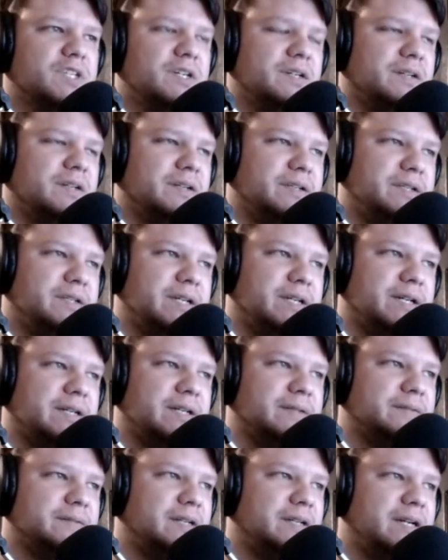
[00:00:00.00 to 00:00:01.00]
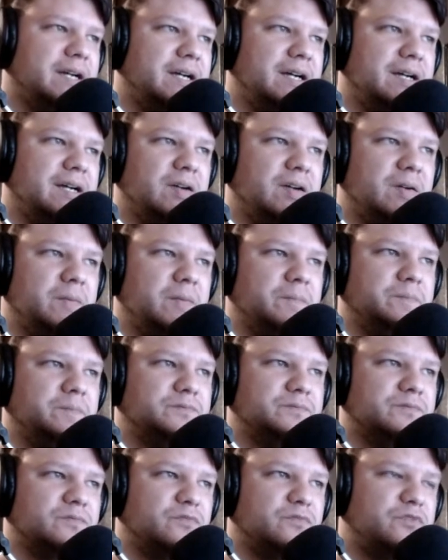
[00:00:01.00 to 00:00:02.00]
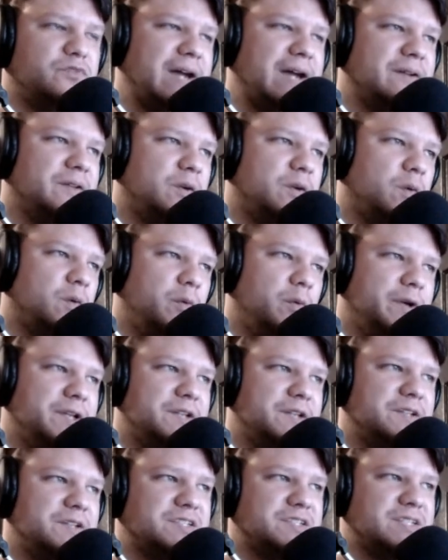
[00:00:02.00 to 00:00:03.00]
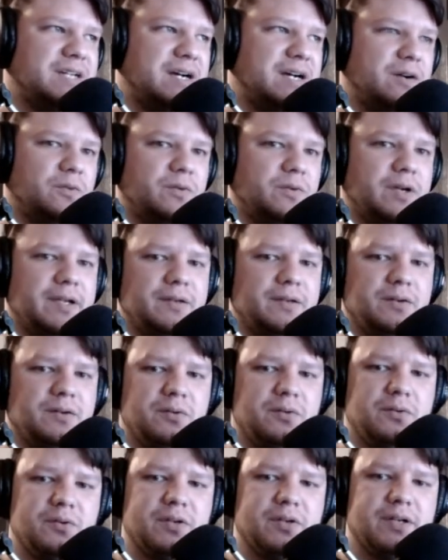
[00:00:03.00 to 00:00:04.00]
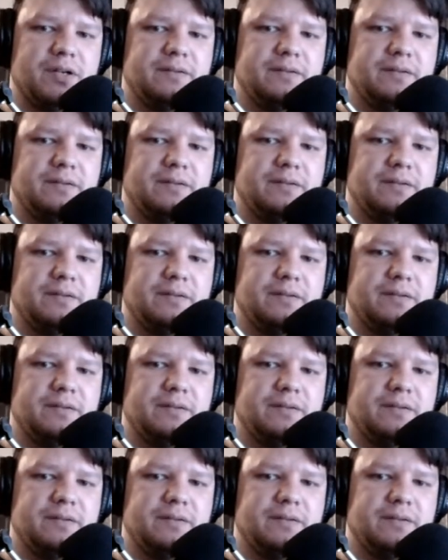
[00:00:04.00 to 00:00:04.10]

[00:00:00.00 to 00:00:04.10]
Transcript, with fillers: Yeah. Um. Finally, while Whedon doesn't outright oh, hold on,